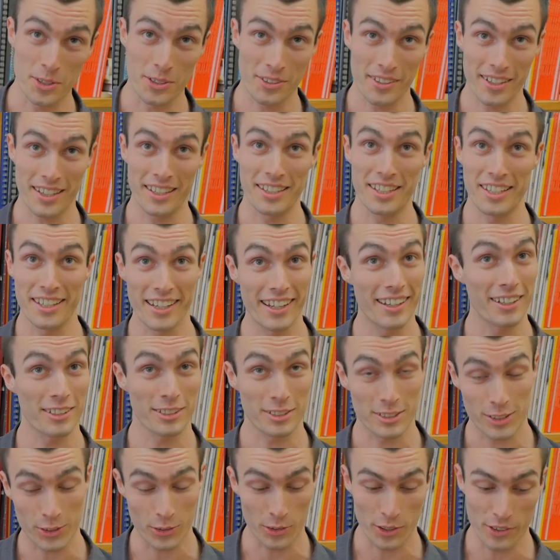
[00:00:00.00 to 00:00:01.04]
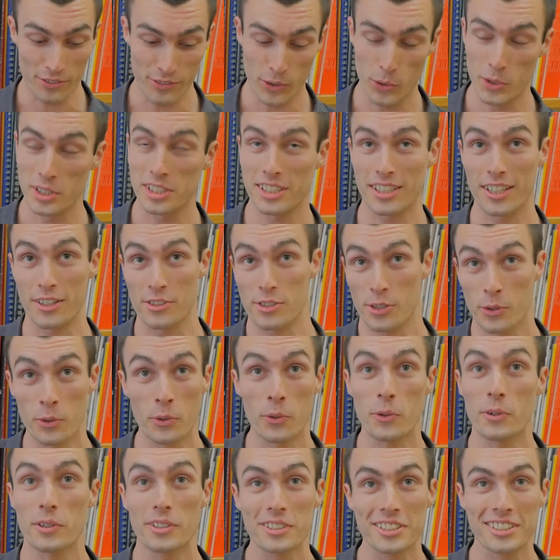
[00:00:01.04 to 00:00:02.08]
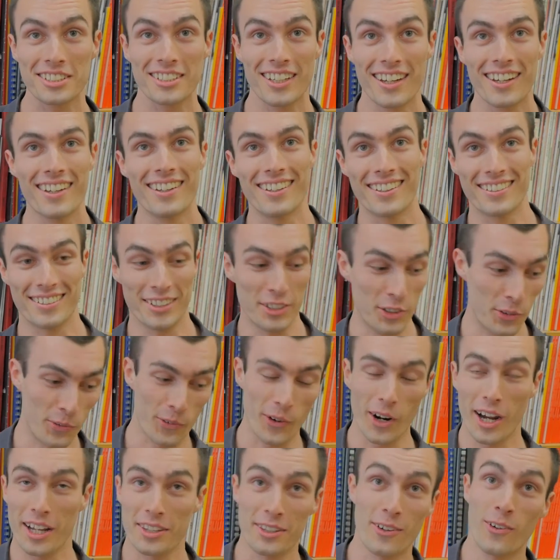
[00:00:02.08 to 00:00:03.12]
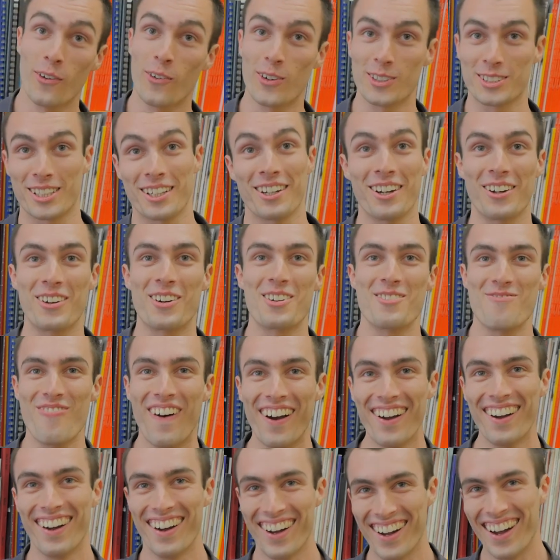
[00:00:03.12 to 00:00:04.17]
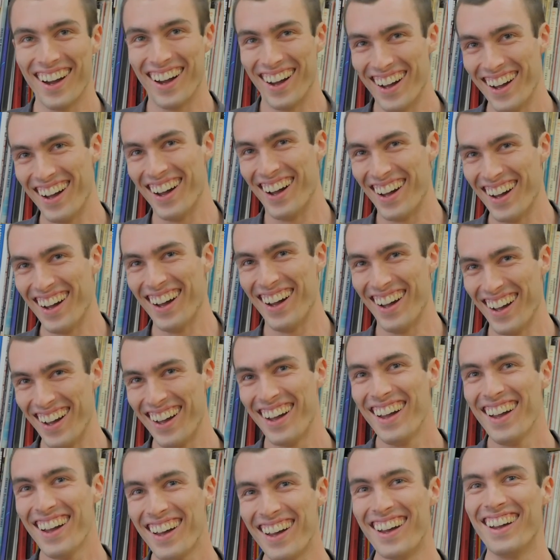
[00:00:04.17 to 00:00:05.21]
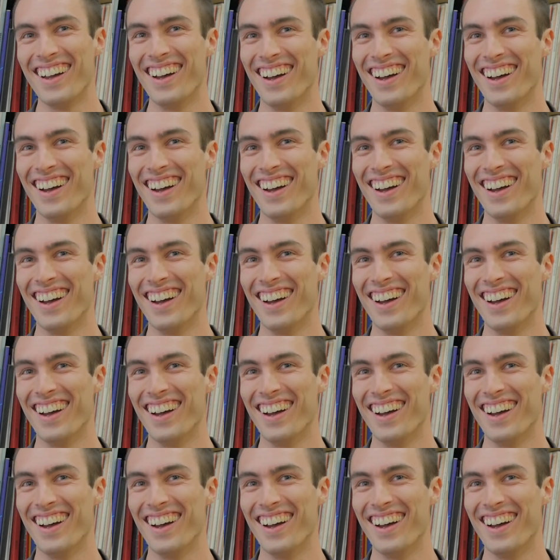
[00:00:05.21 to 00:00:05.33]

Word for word: You then yell until your voice gets hoarse, then you ride the horse home. okay.